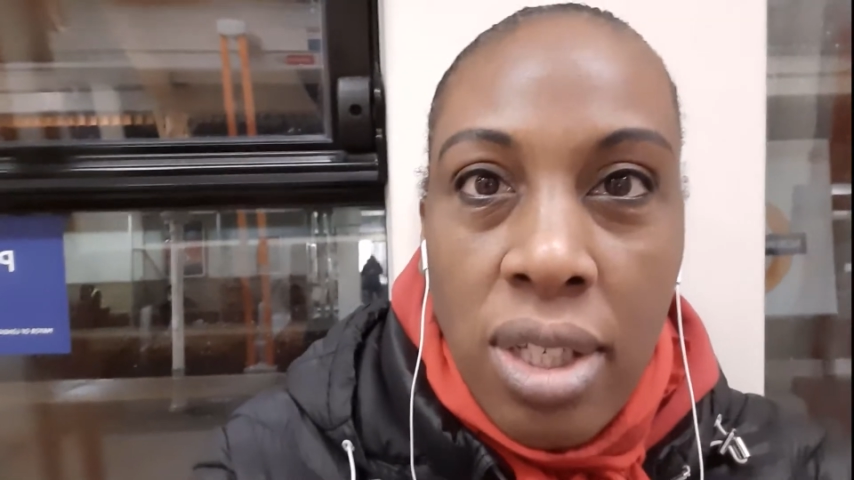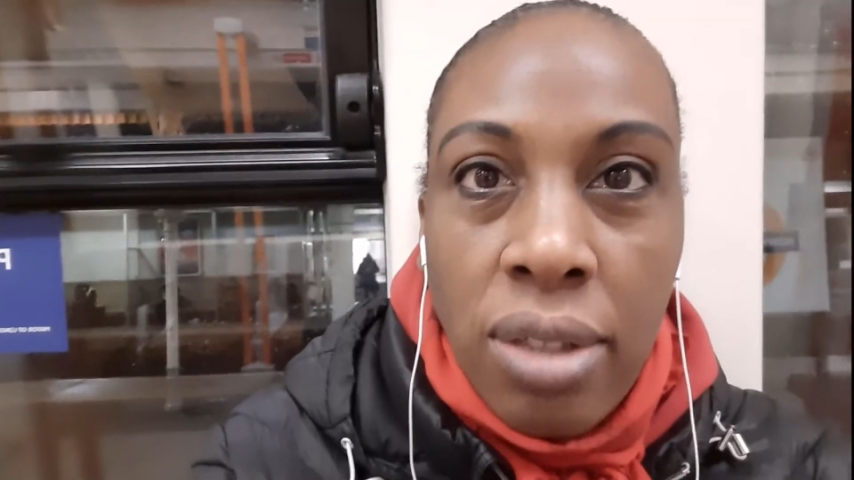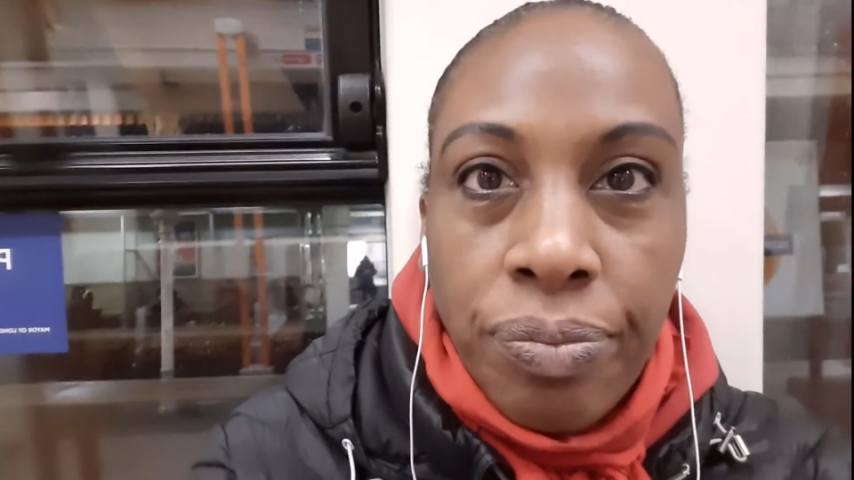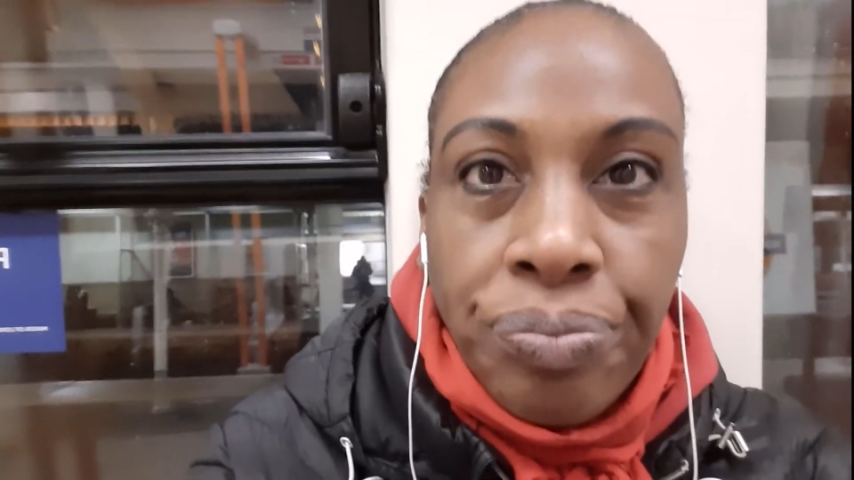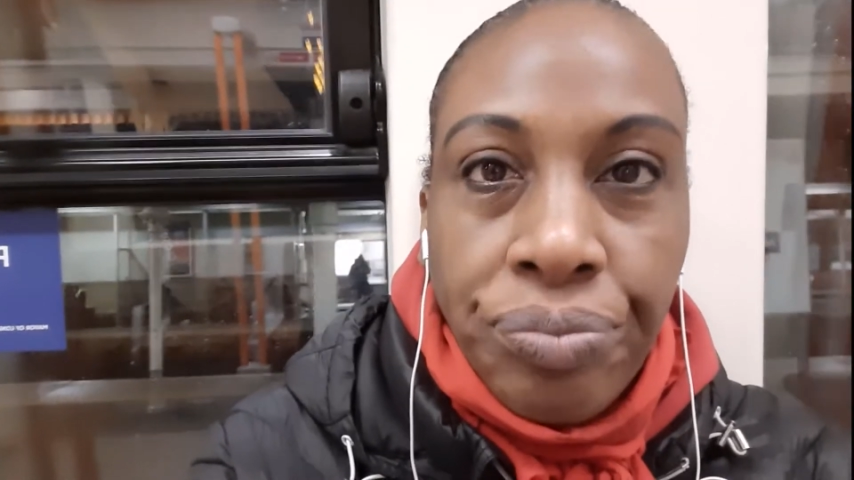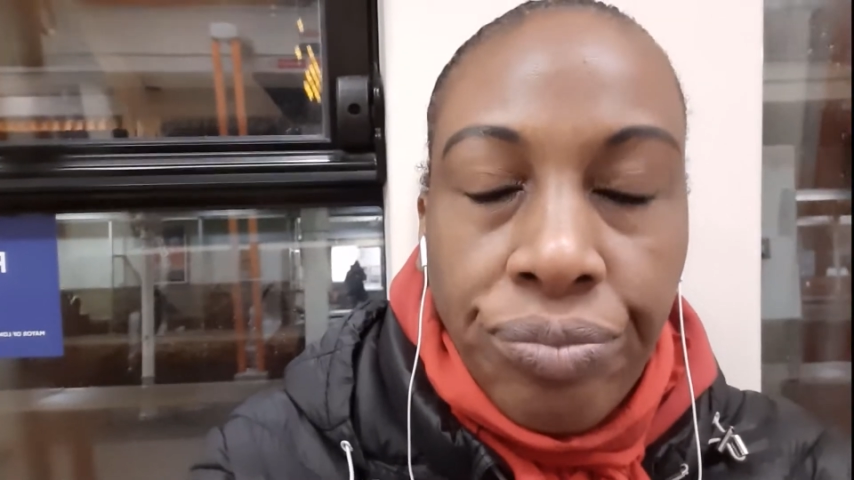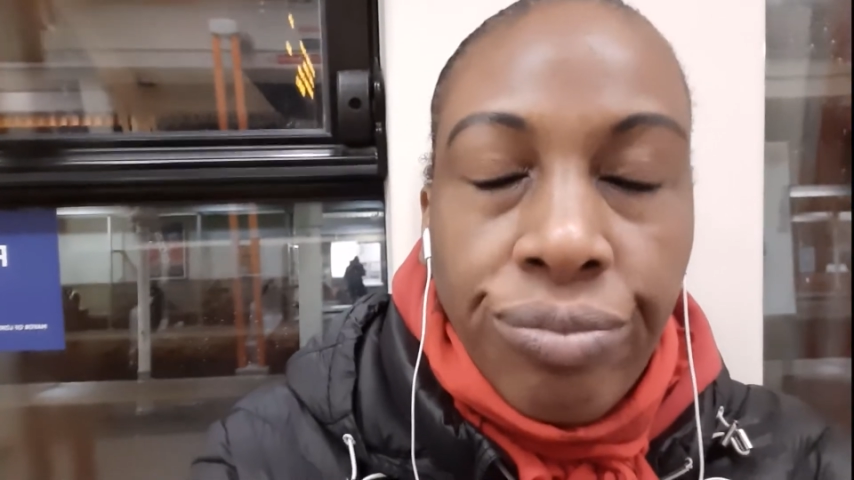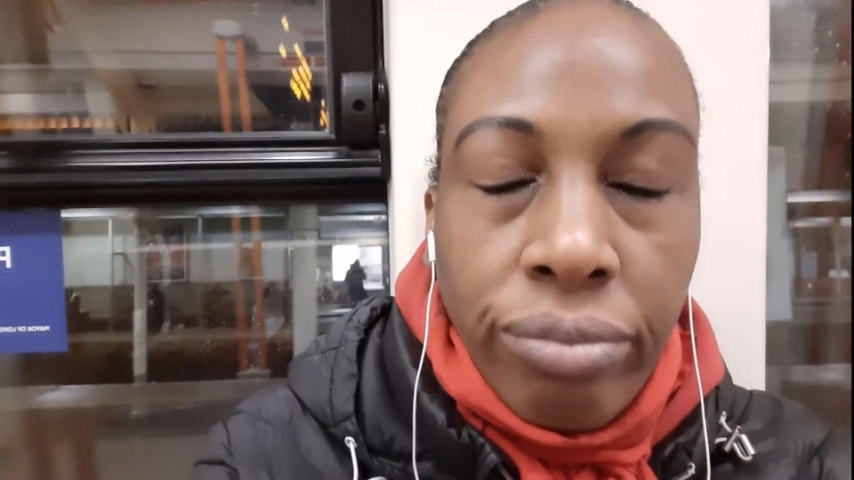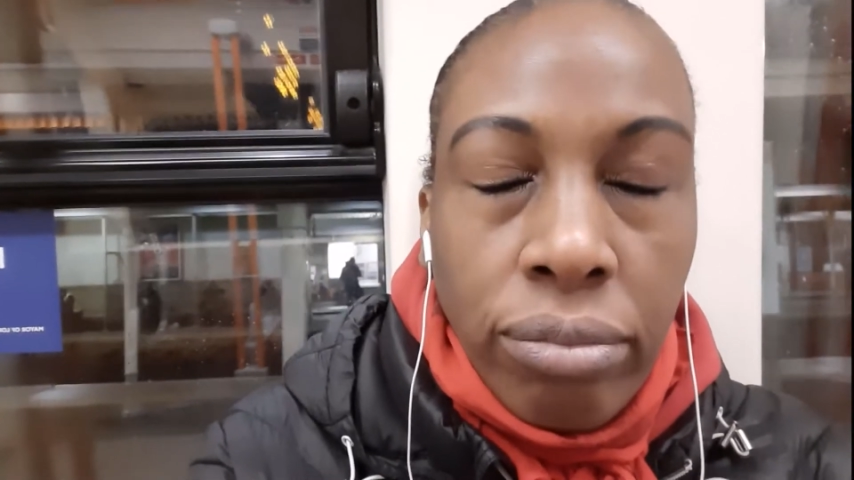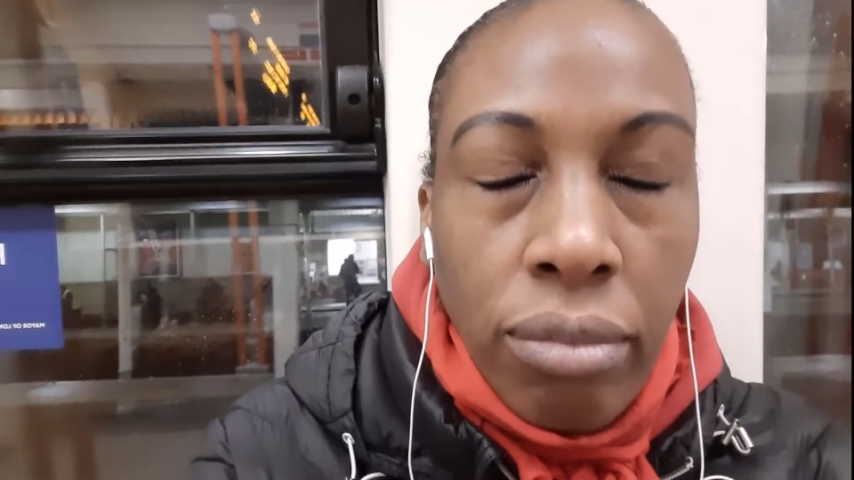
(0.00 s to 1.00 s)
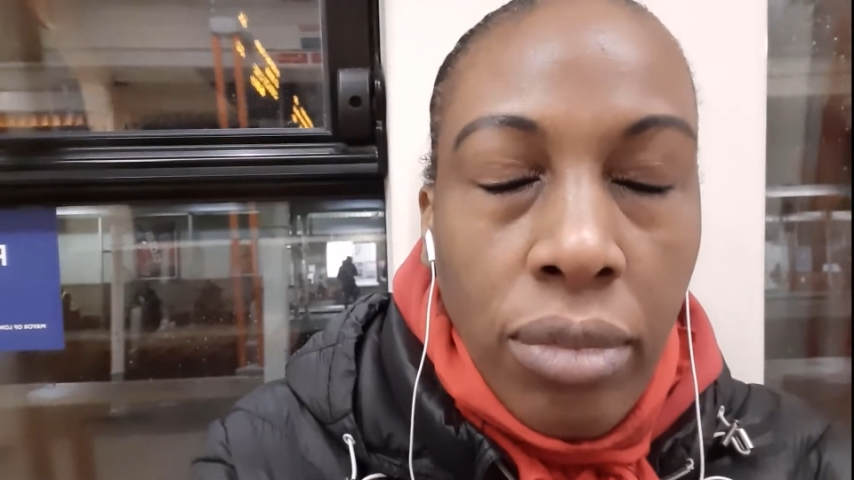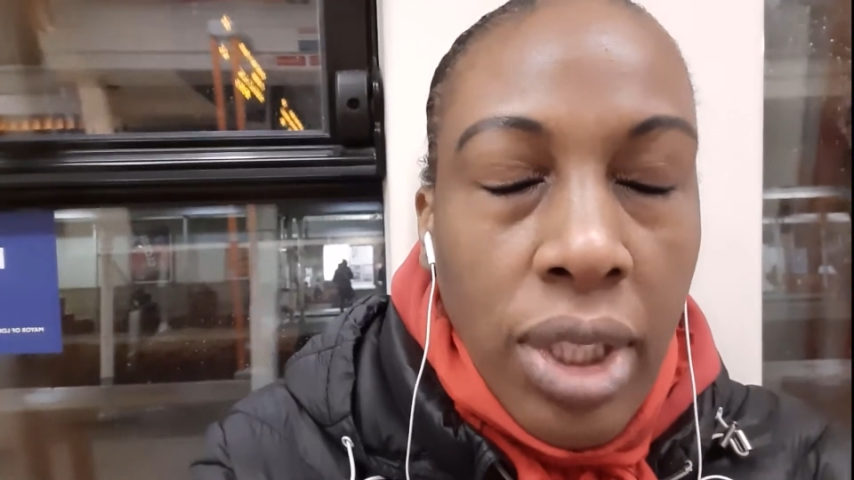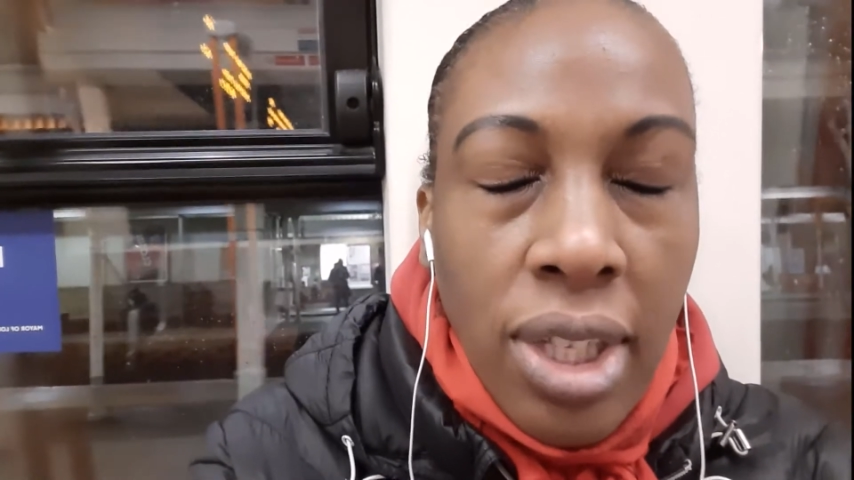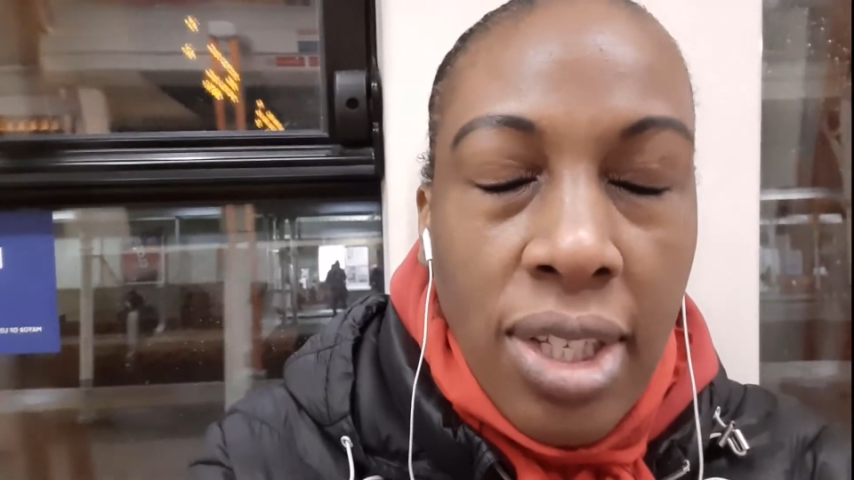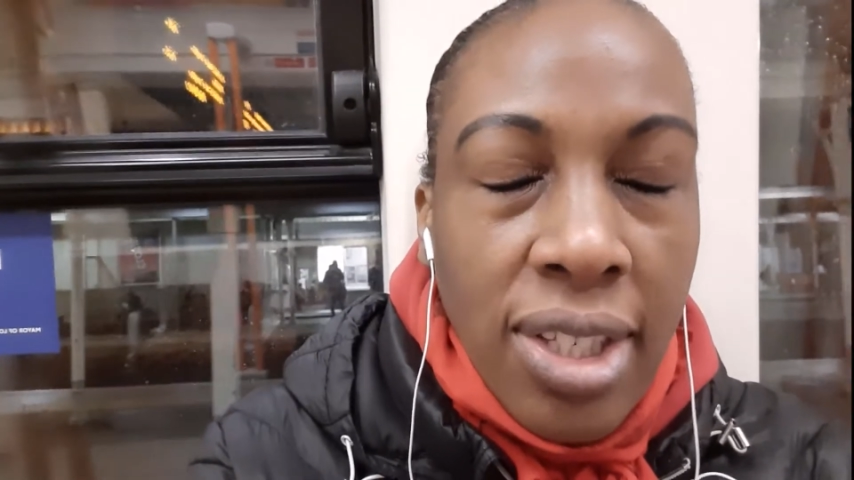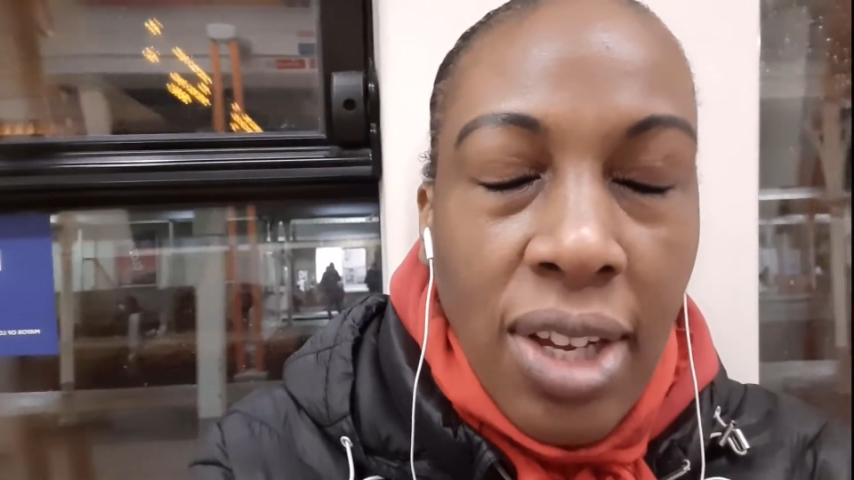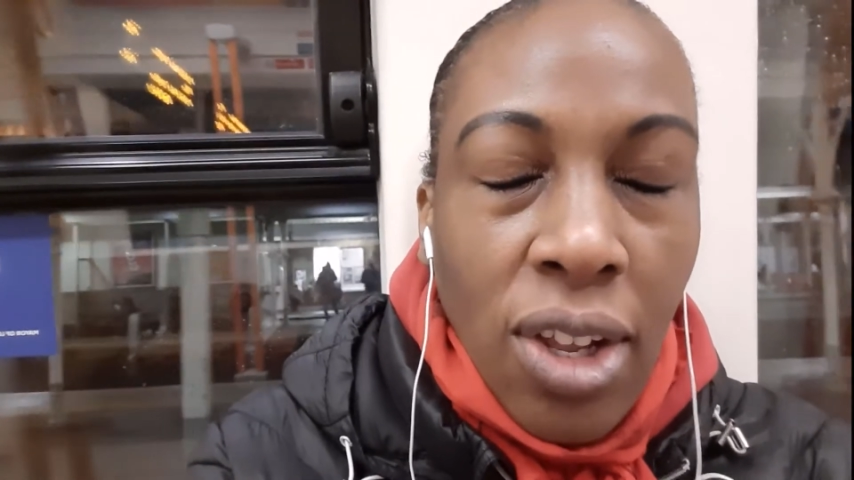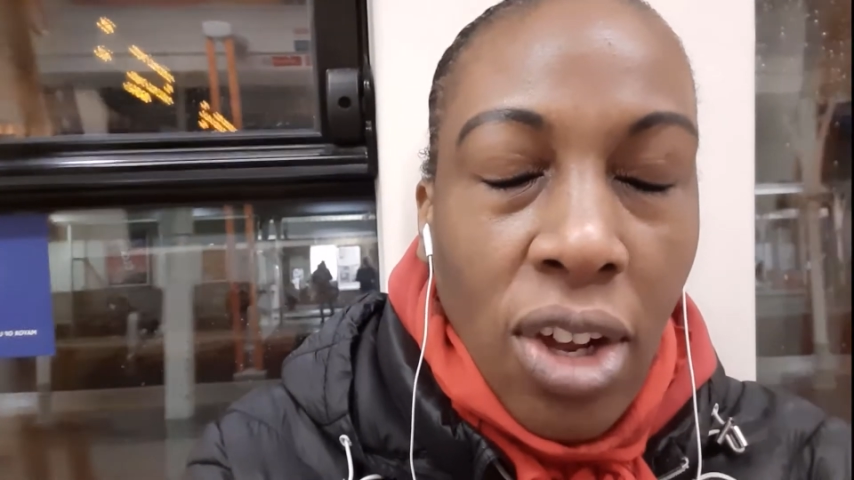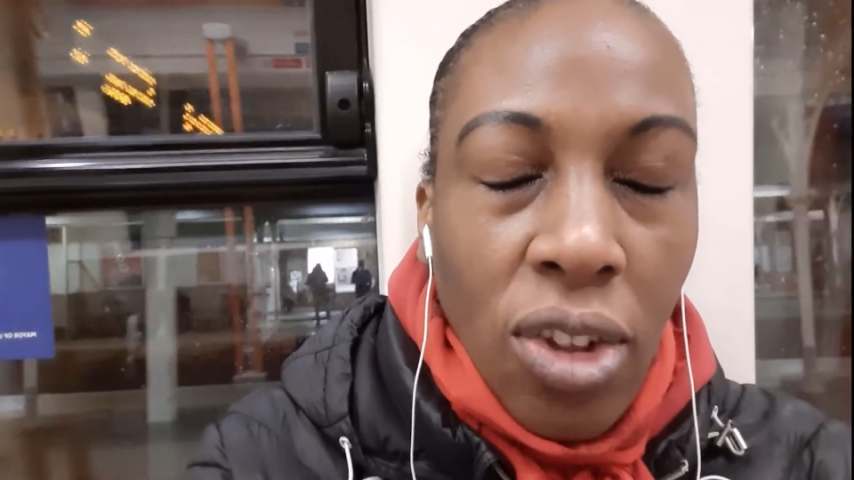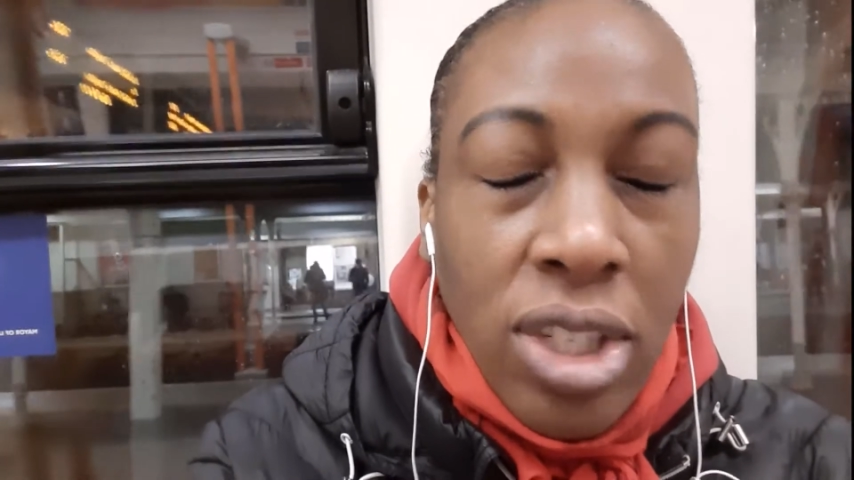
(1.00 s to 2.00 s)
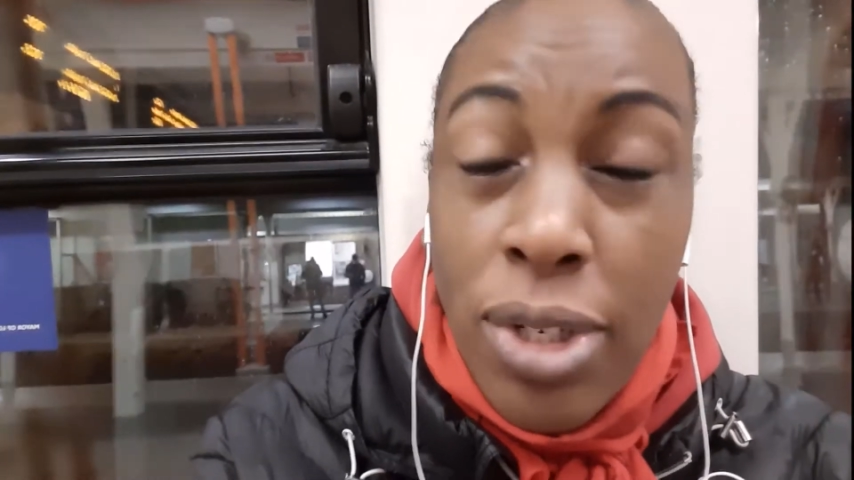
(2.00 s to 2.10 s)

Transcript: It doesn't sound like a long time.